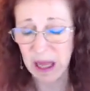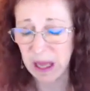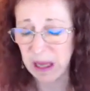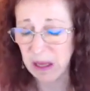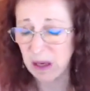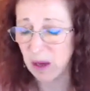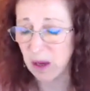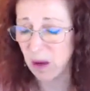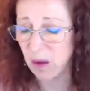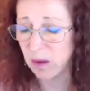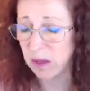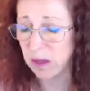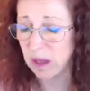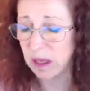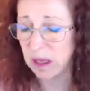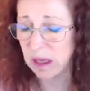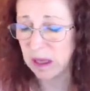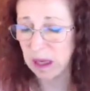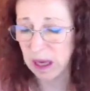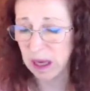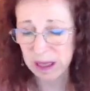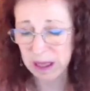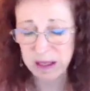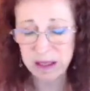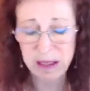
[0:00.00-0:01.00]
I know the
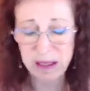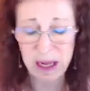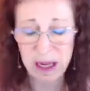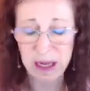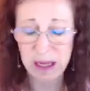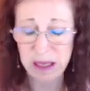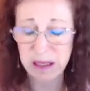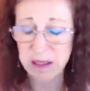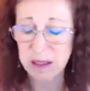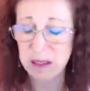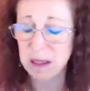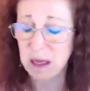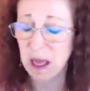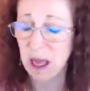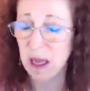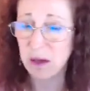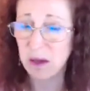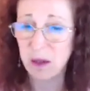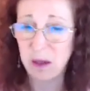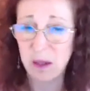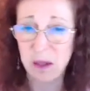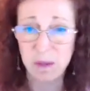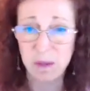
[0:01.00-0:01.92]
next day is not going